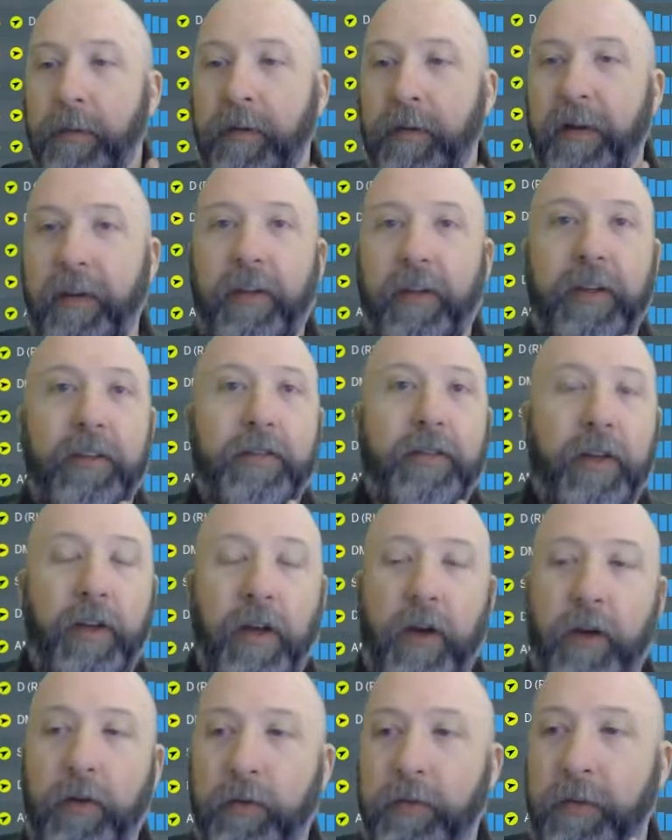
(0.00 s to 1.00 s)
other things to
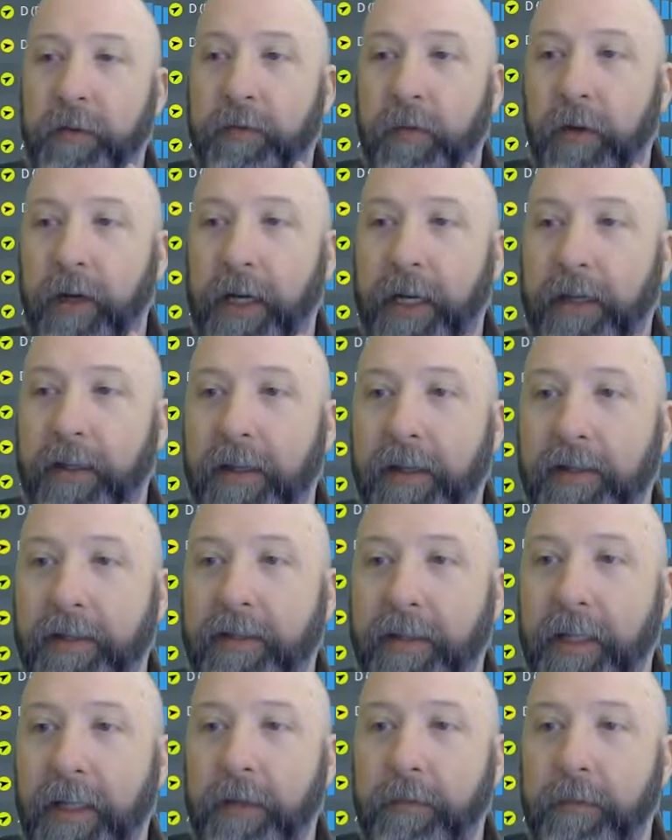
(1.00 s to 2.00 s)
note before I get into this
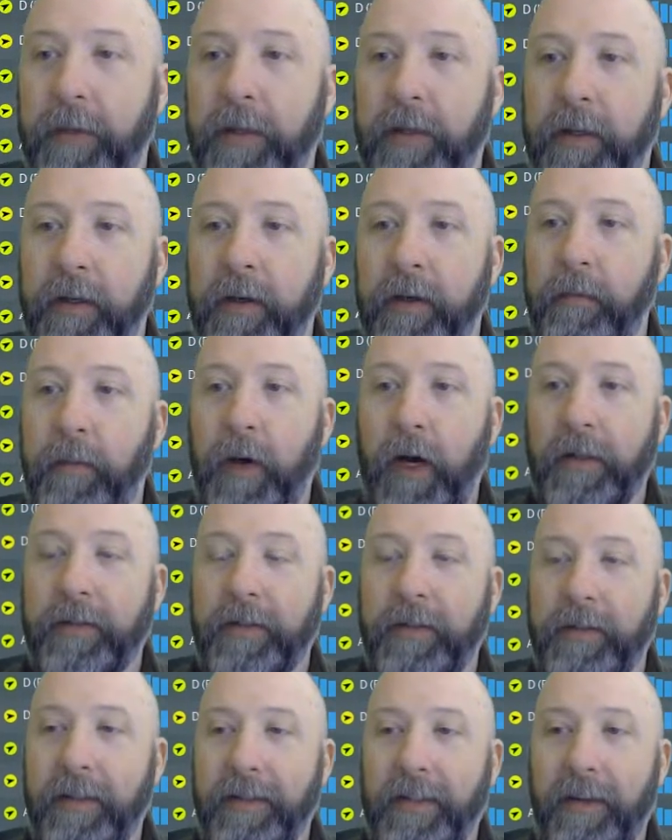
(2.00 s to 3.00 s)
team.
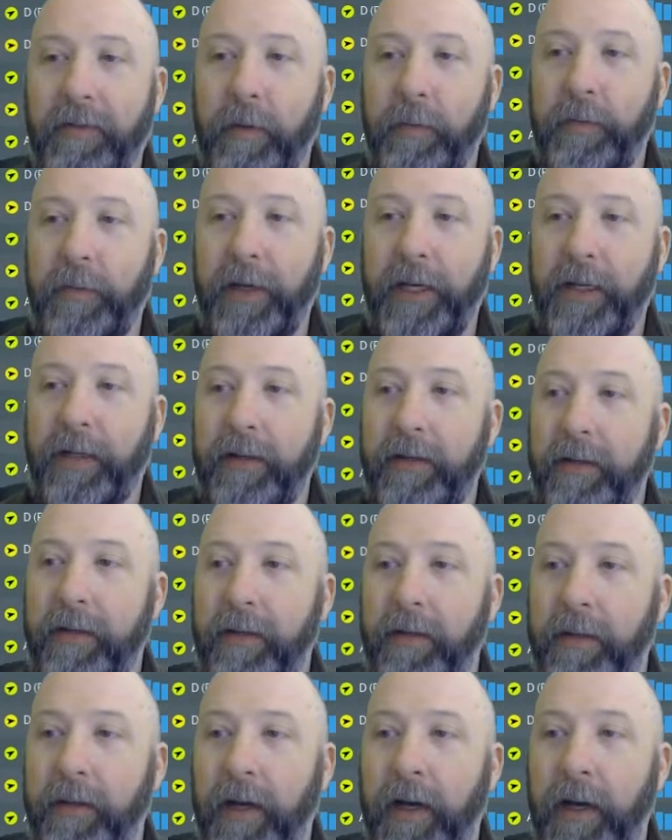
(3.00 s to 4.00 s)
Mawson does have a bid
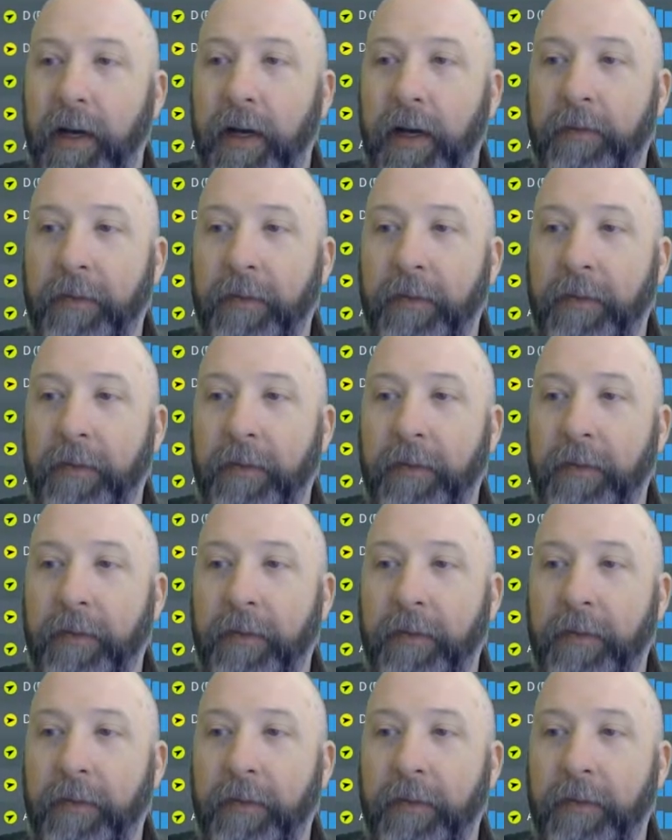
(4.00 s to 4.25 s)
of